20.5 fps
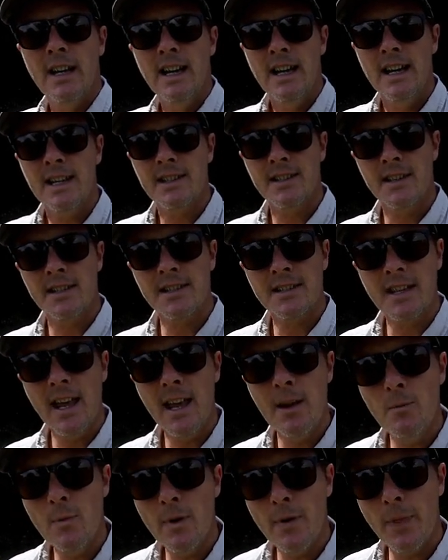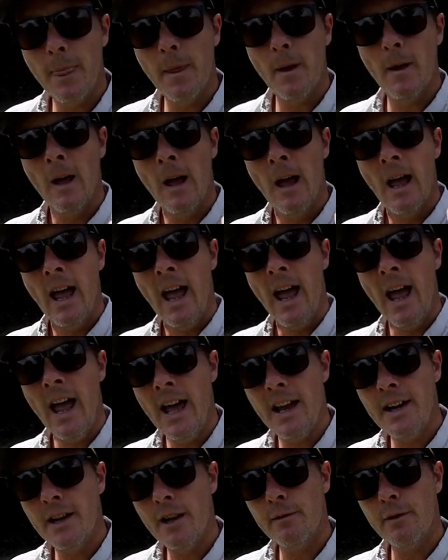It's the same with the
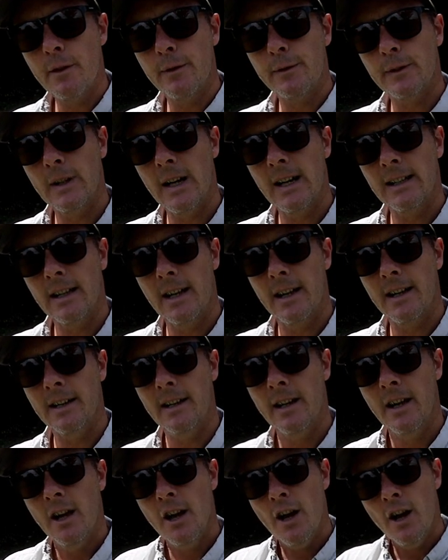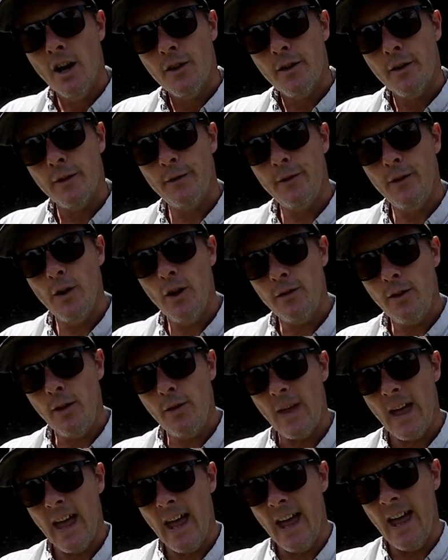head of a fly line. The further
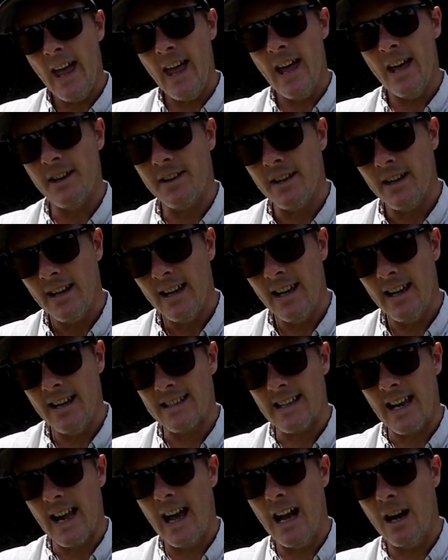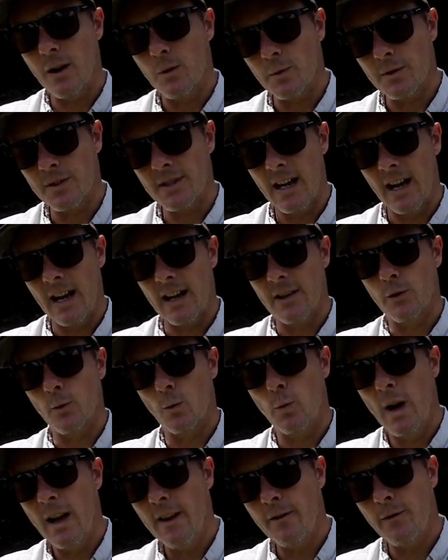the head is out and
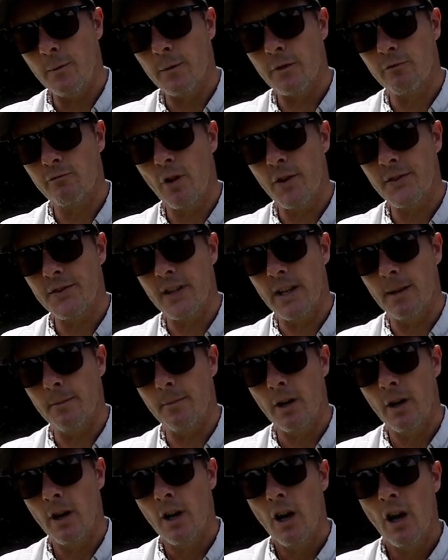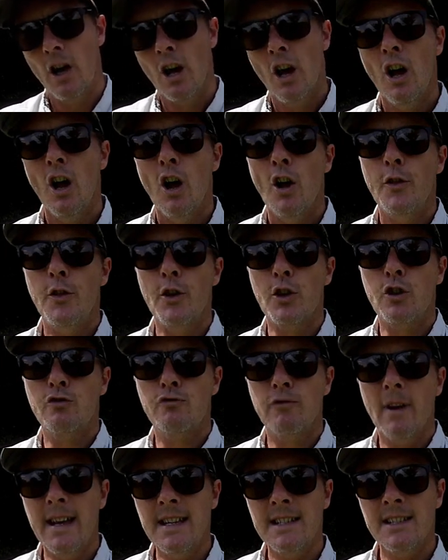away from the rod tip, the
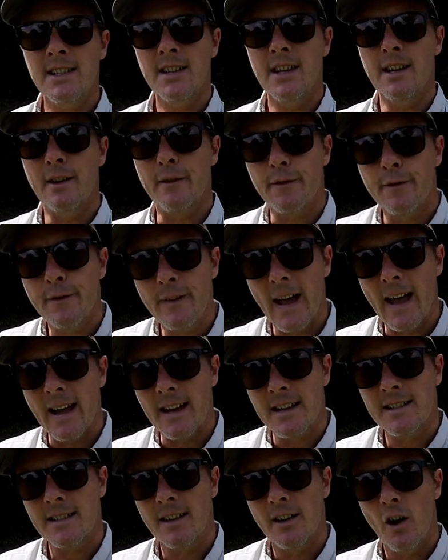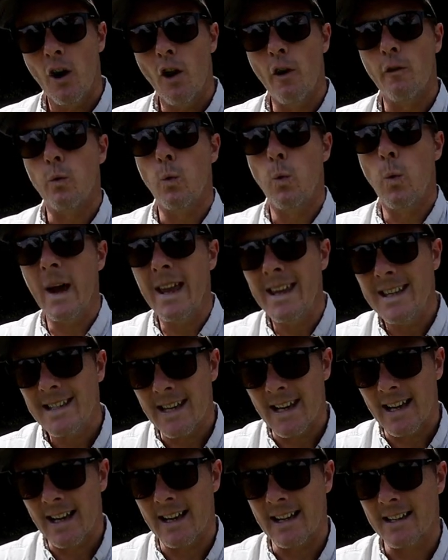greater the effect of weight
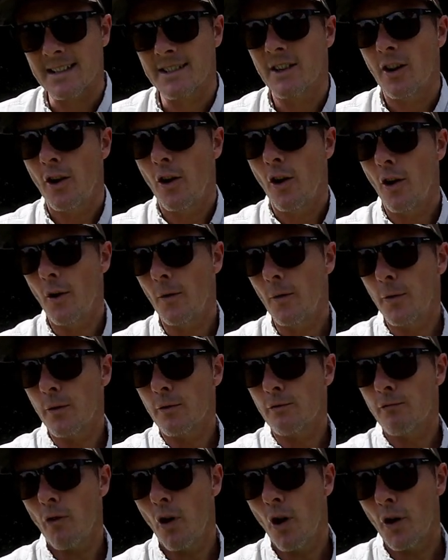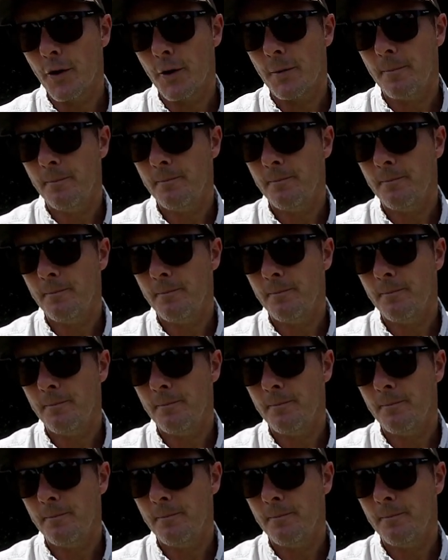it has on the rod.